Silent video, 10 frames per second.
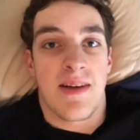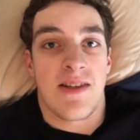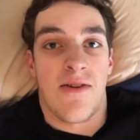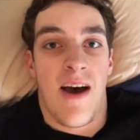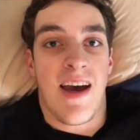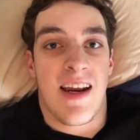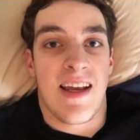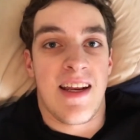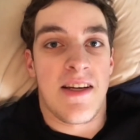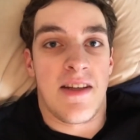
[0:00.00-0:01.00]
So I got to
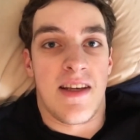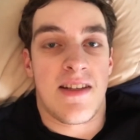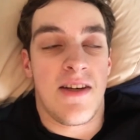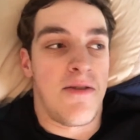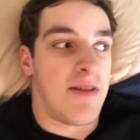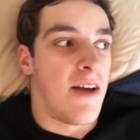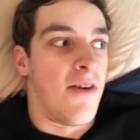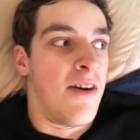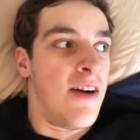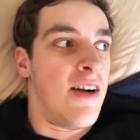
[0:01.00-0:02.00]
get into this too. So